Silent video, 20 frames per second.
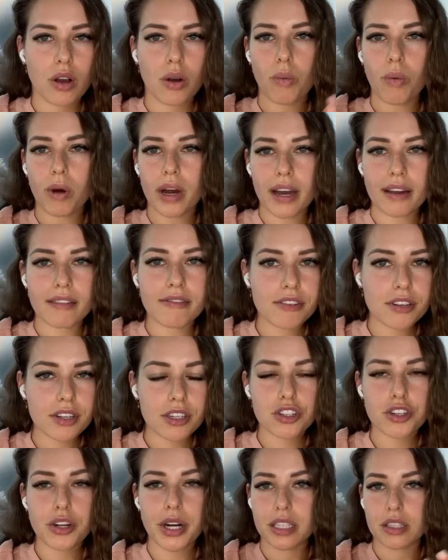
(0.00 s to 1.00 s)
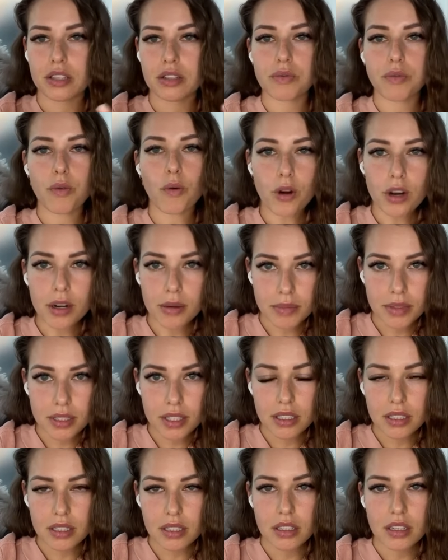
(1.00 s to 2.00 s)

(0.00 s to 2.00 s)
whatever, transformed,